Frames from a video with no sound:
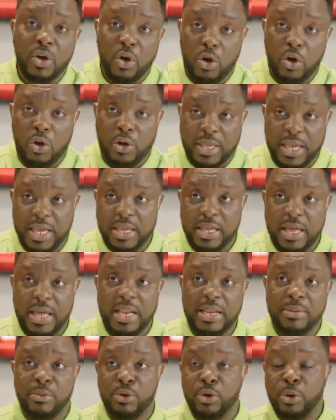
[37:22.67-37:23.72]
Okay, early
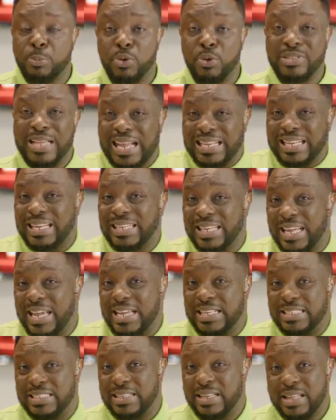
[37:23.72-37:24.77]
menopause at that
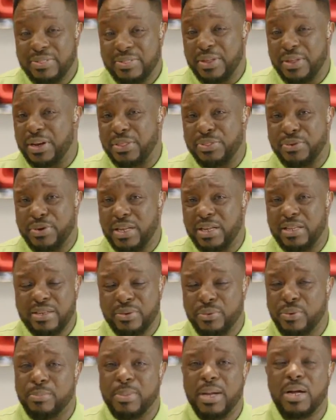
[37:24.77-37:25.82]
age, 33,
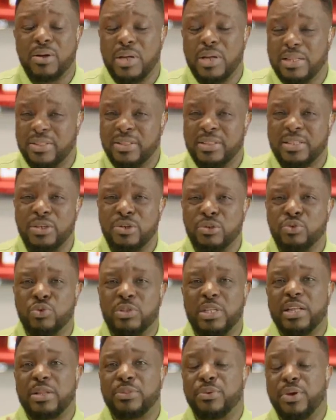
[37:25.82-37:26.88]
they're about, I think 32,
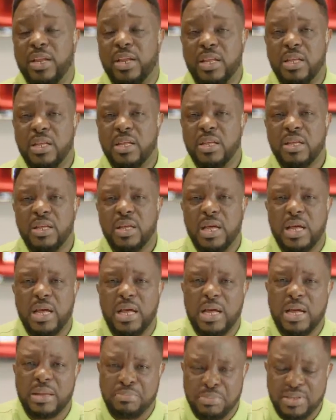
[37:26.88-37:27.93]
33.
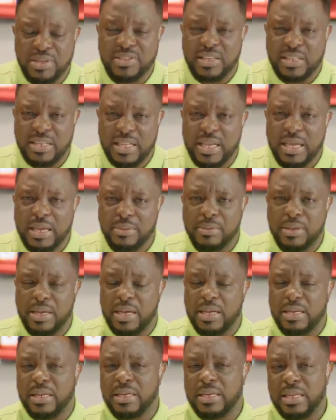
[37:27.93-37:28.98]
I missed the day,
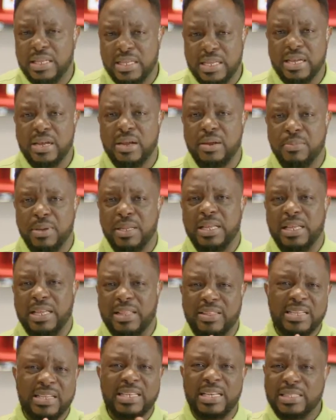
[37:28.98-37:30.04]
the year, but it's
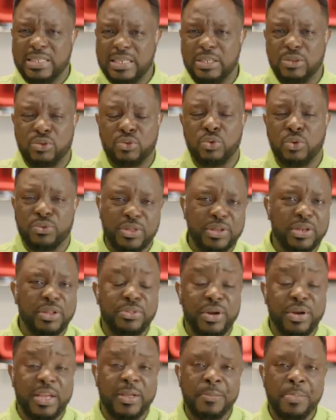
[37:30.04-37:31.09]
either 32 or
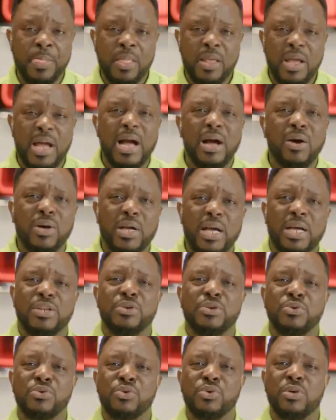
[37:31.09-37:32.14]
33. How can
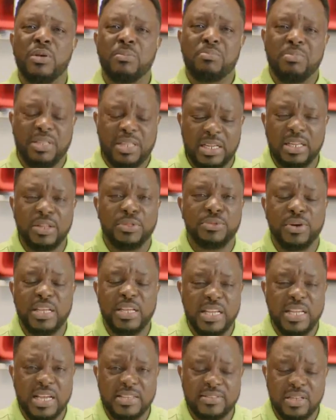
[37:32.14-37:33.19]
you be 33
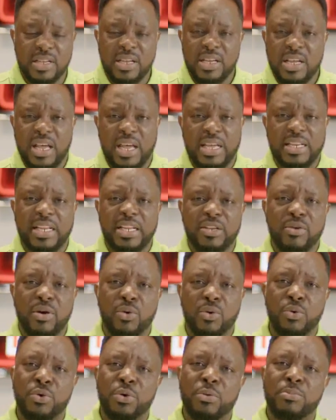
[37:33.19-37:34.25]
years and then you are
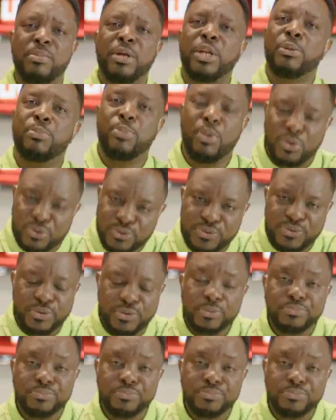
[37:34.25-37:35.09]
going on menopause?